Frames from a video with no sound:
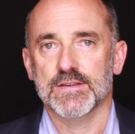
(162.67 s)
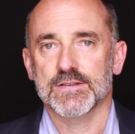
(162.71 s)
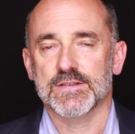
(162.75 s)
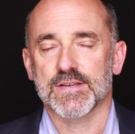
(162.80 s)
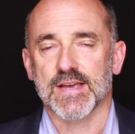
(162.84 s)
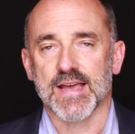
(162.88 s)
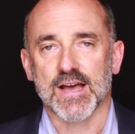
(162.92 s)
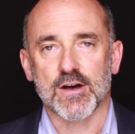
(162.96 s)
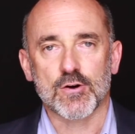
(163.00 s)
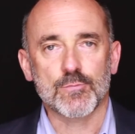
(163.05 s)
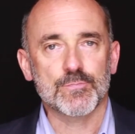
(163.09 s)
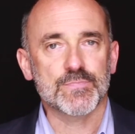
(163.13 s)

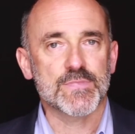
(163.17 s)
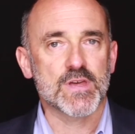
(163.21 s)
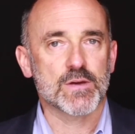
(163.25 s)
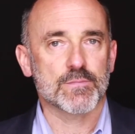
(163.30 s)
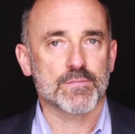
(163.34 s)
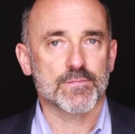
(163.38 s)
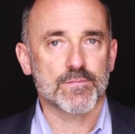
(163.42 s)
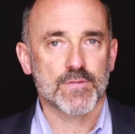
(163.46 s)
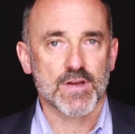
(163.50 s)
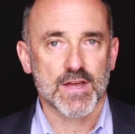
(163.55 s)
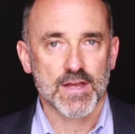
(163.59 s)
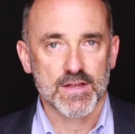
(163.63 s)
to help
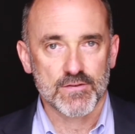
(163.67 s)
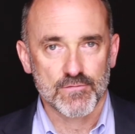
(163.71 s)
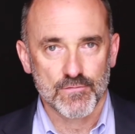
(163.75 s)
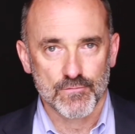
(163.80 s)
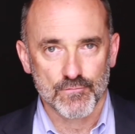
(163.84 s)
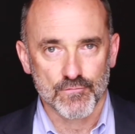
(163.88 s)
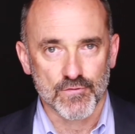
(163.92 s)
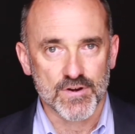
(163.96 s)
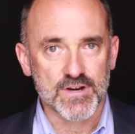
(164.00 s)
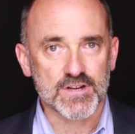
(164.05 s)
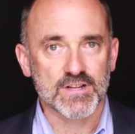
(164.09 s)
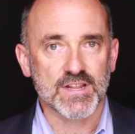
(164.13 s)
them
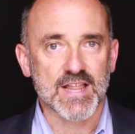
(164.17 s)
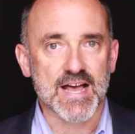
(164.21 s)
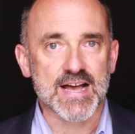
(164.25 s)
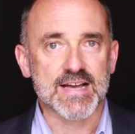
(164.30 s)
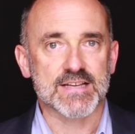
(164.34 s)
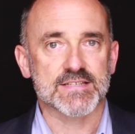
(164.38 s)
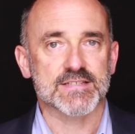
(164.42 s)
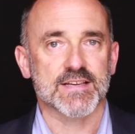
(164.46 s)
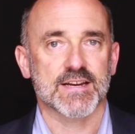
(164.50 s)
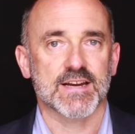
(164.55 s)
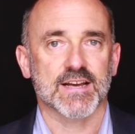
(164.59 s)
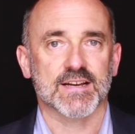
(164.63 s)

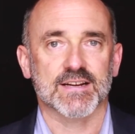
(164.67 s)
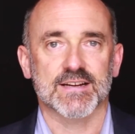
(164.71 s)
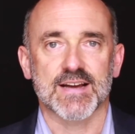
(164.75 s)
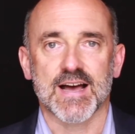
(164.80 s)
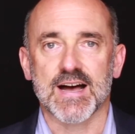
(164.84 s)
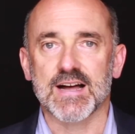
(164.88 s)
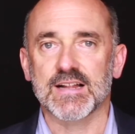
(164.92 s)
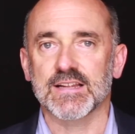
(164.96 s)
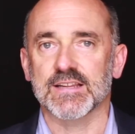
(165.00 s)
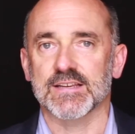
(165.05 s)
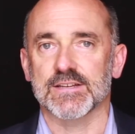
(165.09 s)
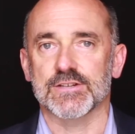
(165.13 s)
realize and
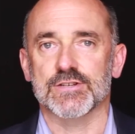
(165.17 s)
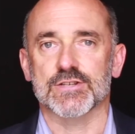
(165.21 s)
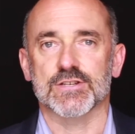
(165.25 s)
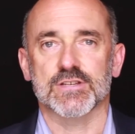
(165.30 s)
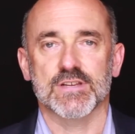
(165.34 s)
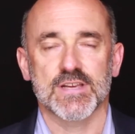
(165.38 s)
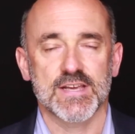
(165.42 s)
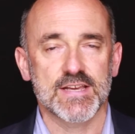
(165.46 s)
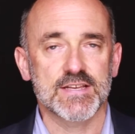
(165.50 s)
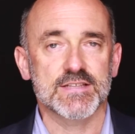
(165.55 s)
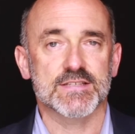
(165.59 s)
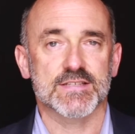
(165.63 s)
acknowledge
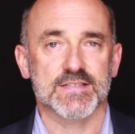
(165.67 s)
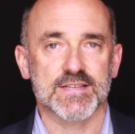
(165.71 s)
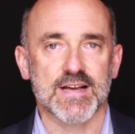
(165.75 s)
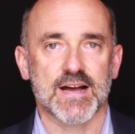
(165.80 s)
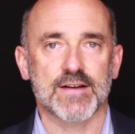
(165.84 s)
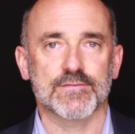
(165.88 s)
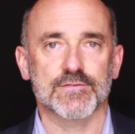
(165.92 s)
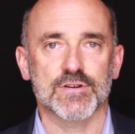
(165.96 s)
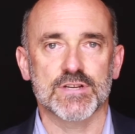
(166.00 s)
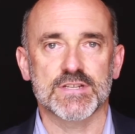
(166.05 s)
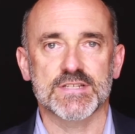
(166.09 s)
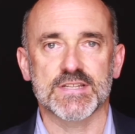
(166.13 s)
His
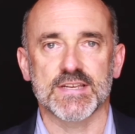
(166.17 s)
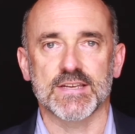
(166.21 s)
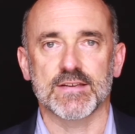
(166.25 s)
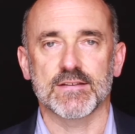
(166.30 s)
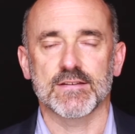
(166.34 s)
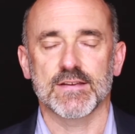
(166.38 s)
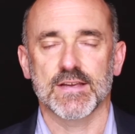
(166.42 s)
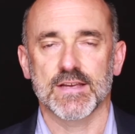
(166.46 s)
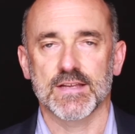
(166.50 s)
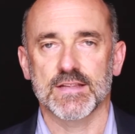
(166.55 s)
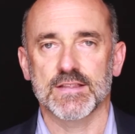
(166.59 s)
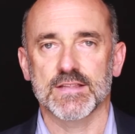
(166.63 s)
sovereignty
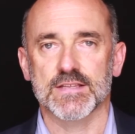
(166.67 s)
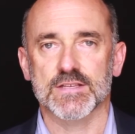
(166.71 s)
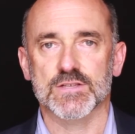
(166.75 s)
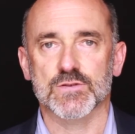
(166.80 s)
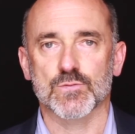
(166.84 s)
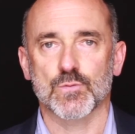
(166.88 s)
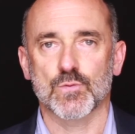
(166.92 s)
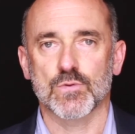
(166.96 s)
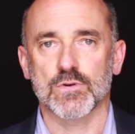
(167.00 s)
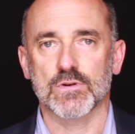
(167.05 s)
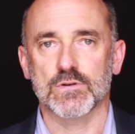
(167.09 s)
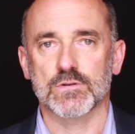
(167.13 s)
in
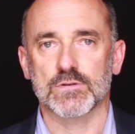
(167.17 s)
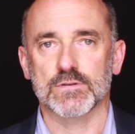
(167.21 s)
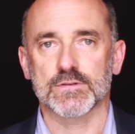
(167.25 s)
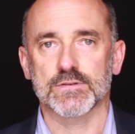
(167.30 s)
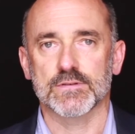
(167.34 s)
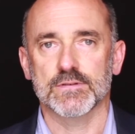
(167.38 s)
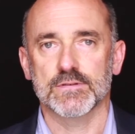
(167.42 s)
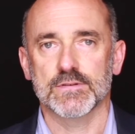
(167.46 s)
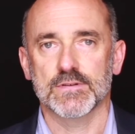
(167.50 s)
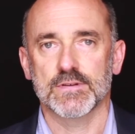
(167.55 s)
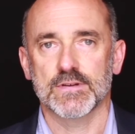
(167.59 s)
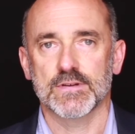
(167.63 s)
this world